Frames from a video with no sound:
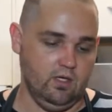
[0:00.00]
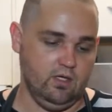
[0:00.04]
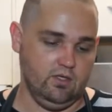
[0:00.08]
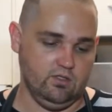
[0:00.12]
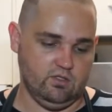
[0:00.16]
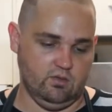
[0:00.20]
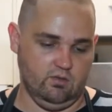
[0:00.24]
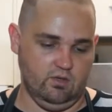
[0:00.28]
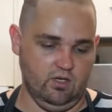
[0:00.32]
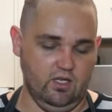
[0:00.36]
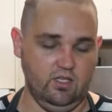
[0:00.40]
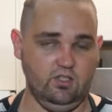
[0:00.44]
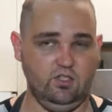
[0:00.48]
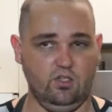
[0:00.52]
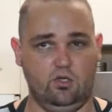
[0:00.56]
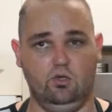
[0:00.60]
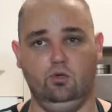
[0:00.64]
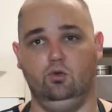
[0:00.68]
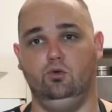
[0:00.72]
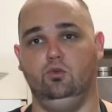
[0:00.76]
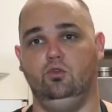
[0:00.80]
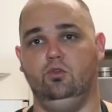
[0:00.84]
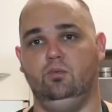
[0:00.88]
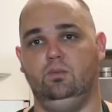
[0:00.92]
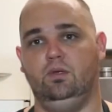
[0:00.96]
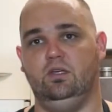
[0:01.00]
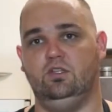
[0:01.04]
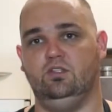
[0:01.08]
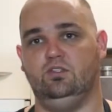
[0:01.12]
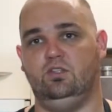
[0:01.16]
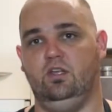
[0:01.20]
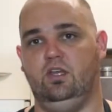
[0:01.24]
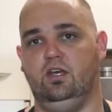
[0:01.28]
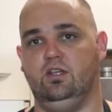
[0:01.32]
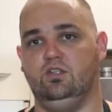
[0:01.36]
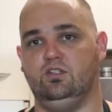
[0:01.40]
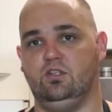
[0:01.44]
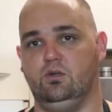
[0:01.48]
So we need to cool the mix
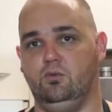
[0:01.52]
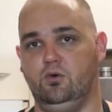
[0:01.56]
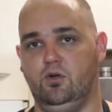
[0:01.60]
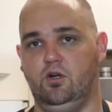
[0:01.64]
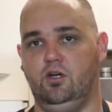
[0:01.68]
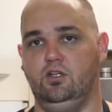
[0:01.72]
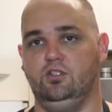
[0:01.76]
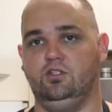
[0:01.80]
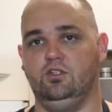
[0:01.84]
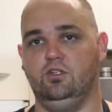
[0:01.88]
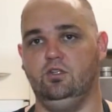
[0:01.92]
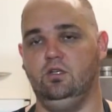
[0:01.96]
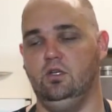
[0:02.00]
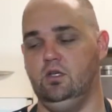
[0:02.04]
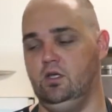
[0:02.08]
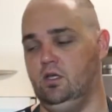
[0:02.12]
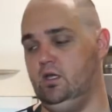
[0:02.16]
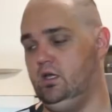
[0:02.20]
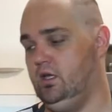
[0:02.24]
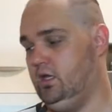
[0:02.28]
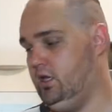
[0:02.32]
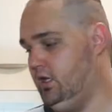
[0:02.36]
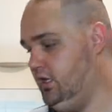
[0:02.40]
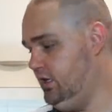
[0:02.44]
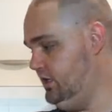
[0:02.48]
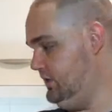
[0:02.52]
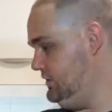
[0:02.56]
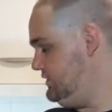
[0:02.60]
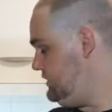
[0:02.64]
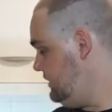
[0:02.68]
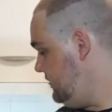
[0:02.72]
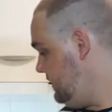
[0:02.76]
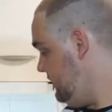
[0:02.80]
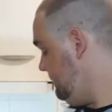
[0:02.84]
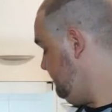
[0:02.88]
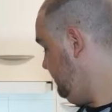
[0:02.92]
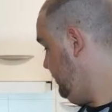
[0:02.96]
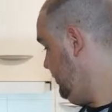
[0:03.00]
down. So what I do is
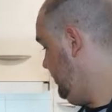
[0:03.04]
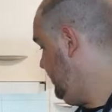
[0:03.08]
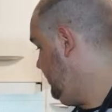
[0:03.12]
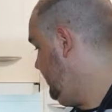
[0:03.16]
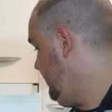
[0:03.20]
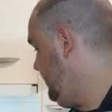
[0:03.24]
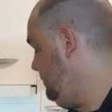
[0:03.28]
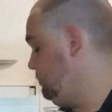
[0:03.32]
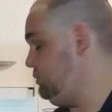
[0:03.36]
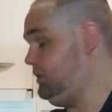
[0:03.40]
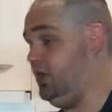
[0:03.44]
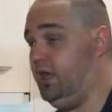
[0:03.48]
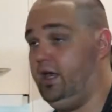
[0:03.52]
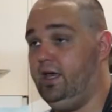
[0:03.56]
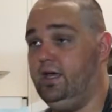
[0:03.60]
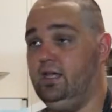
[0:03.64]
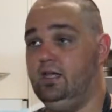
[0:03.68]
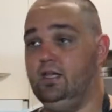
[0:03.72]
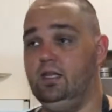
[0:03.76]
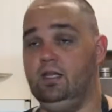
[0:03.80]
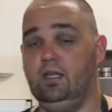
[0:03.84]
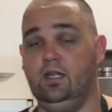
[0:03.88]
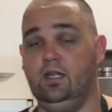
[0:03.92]
I put it on a plate